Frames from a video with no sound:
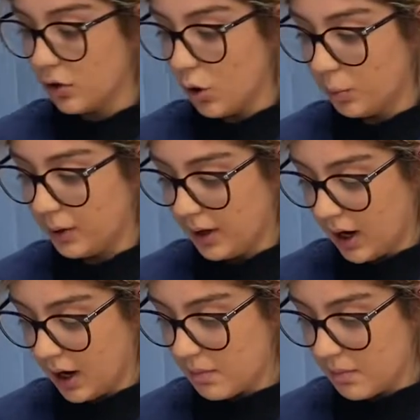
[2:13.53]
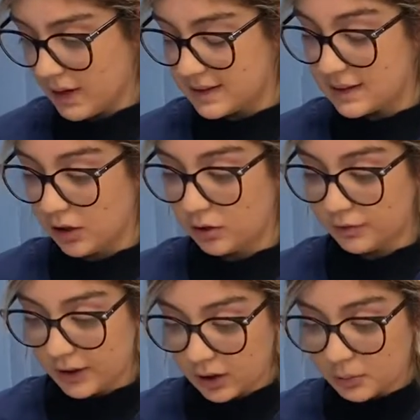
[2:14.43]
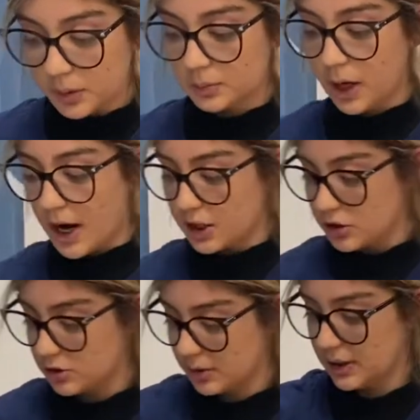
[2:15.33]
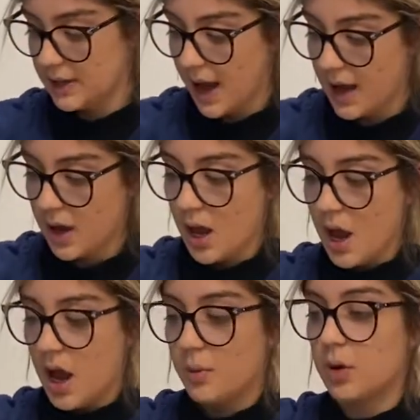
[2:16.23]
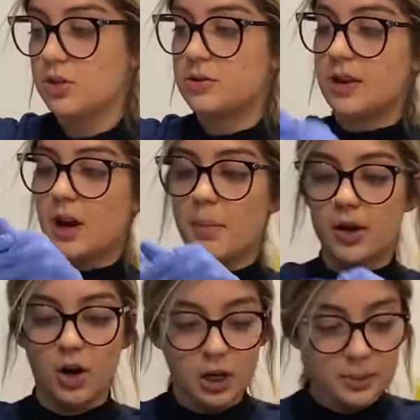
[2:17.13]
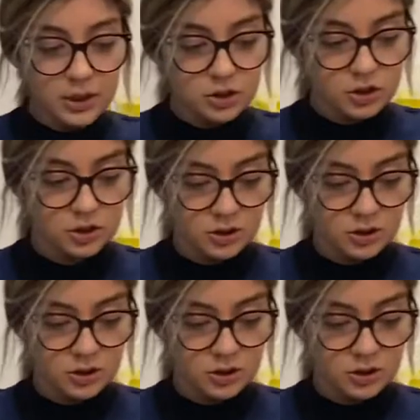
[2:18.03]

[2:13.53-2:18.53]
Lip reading: open up my sterile field, but prior to doing that, I'm going to set up my garbage.